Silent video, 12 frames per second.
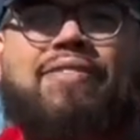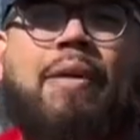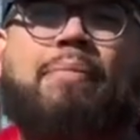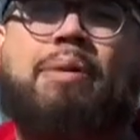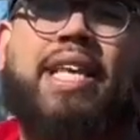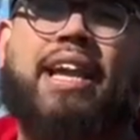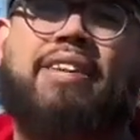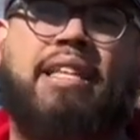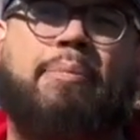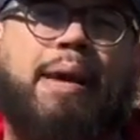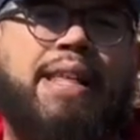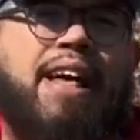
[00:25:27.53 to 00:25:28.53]
and Representative
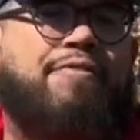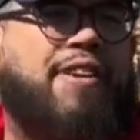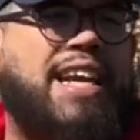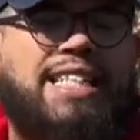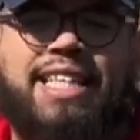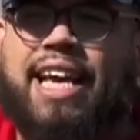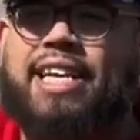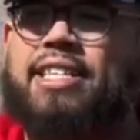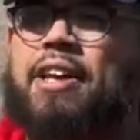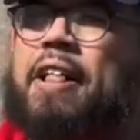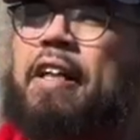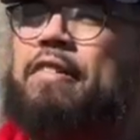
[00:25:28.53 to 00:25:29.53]
Cepeda Freites
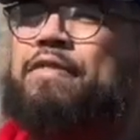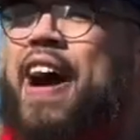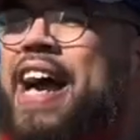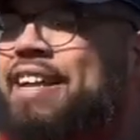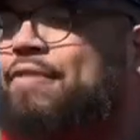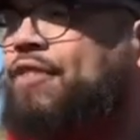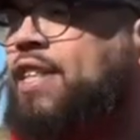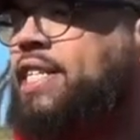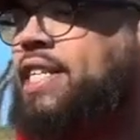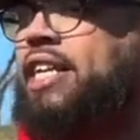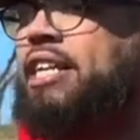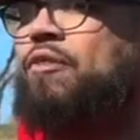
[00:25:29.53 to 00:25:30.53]
fighting for the
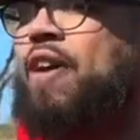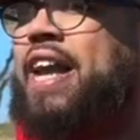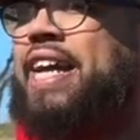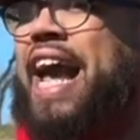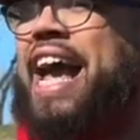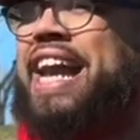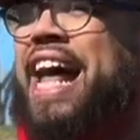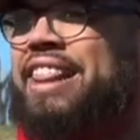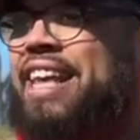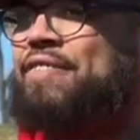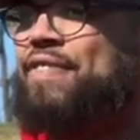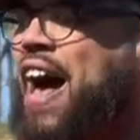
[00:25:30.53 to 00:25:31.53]
city of Reading. And I
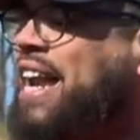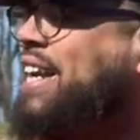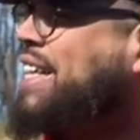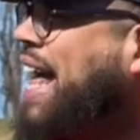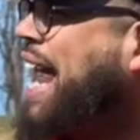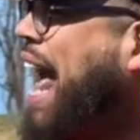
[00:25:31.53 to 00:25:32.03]
think finally that